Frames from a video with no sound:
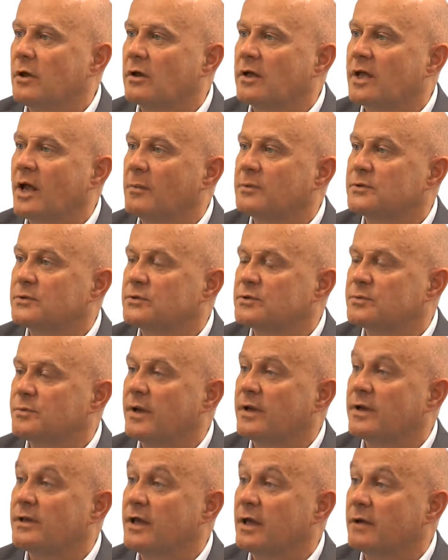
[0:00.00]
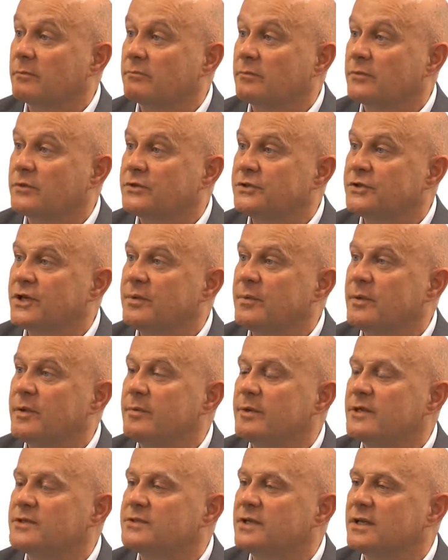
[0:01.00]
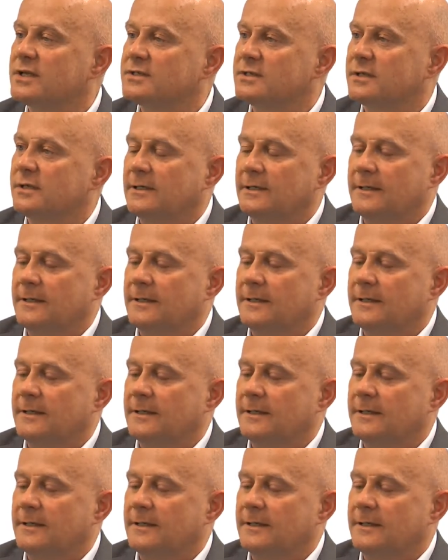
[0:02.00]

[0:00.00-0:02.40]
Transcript: capital spend in our GB business.